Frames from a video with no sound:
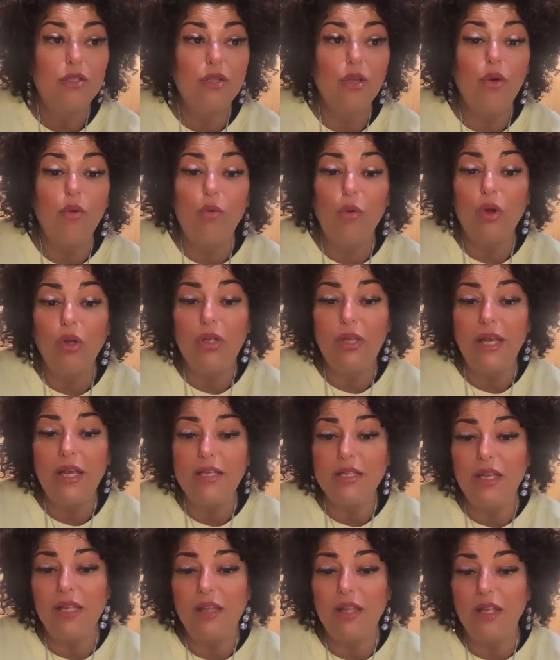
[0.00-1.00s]
So what
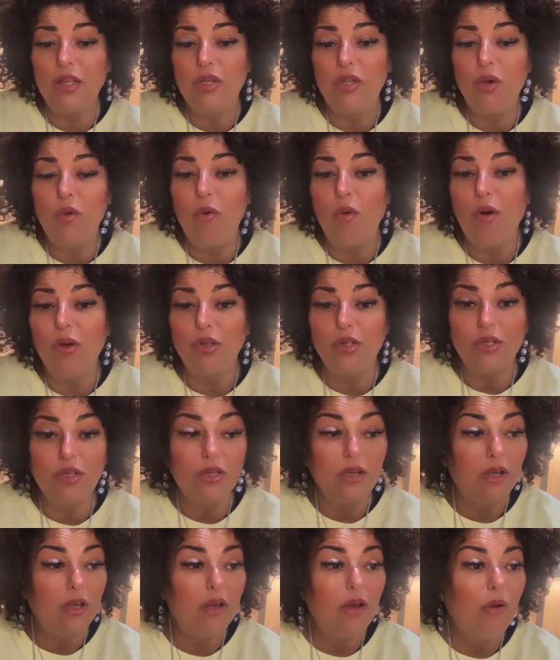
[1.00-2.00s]
is it that you
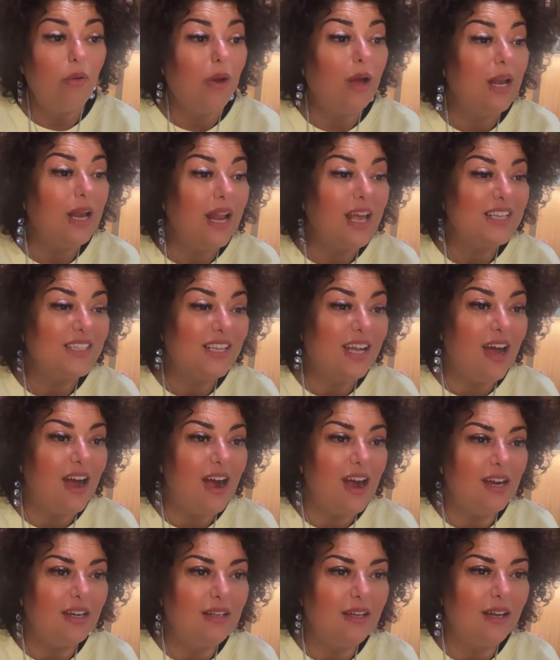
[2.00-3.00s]
want? One last
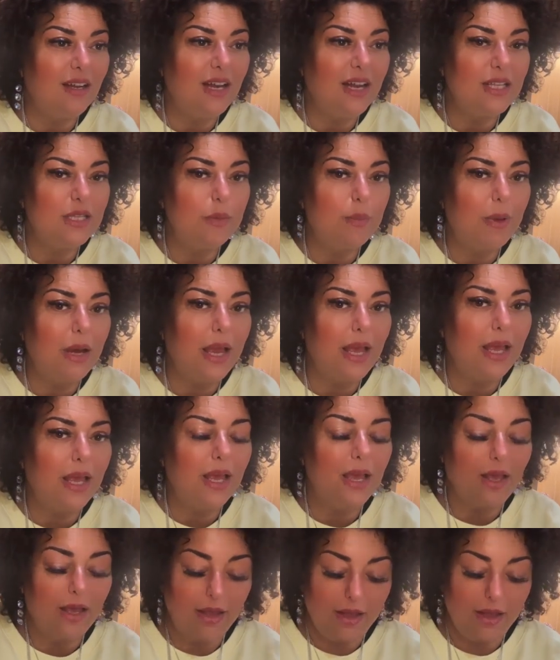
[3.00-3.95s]
card, let's play.